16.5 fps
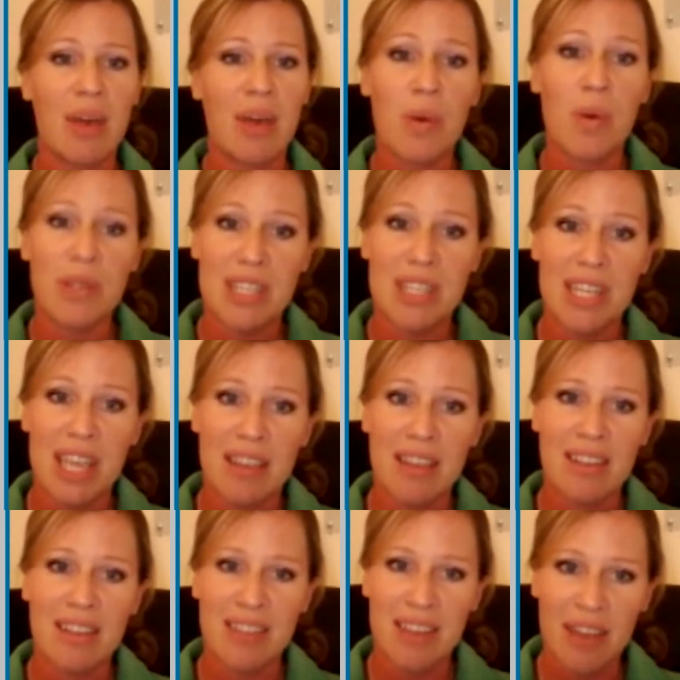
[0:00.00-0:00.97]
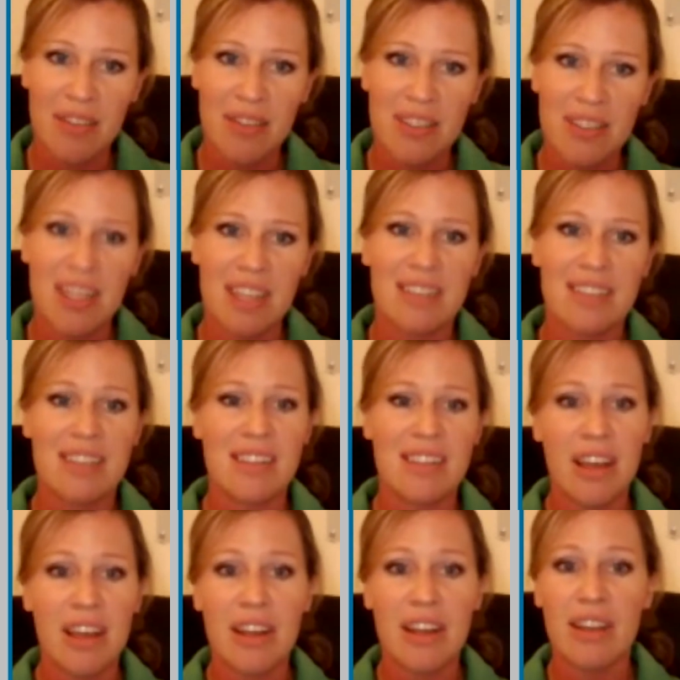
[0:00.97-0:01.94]
And once again, the dive centres
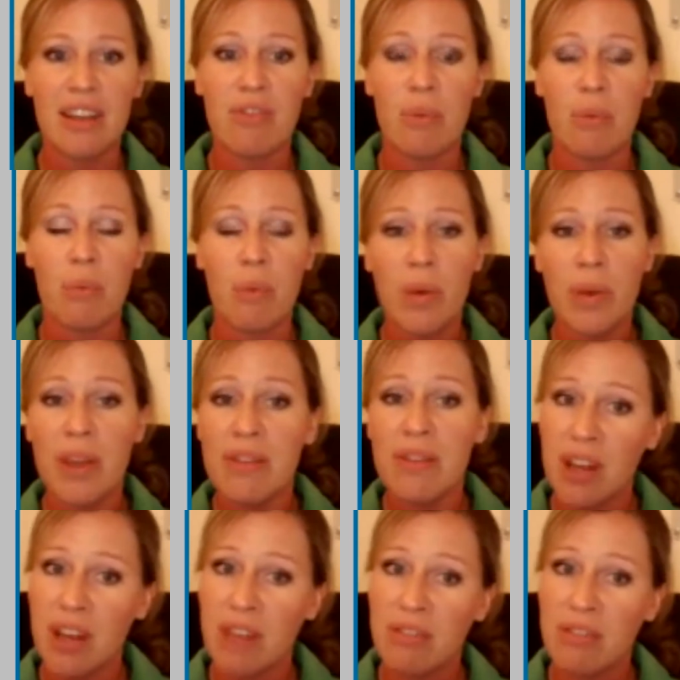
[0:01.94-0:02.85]
learning from what we've